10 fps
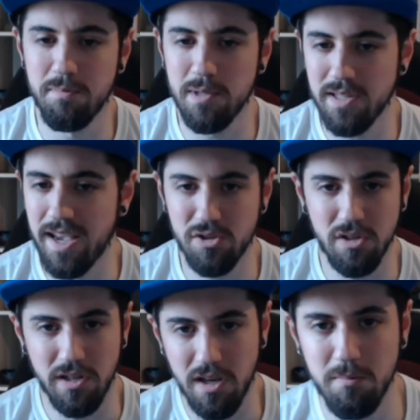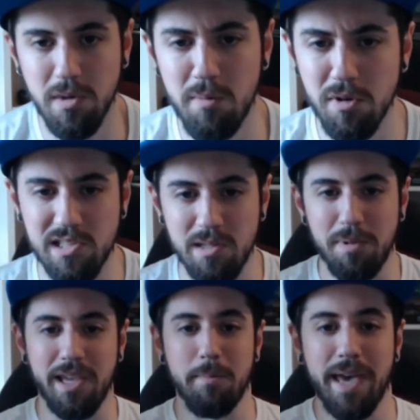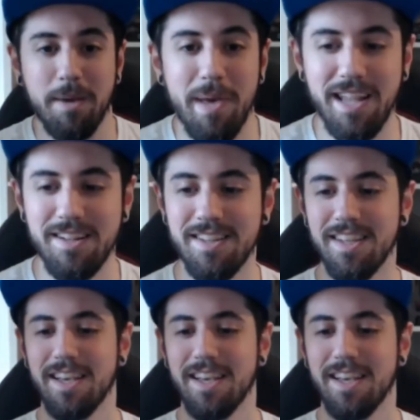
but actually I'm mostly playing Mega Man.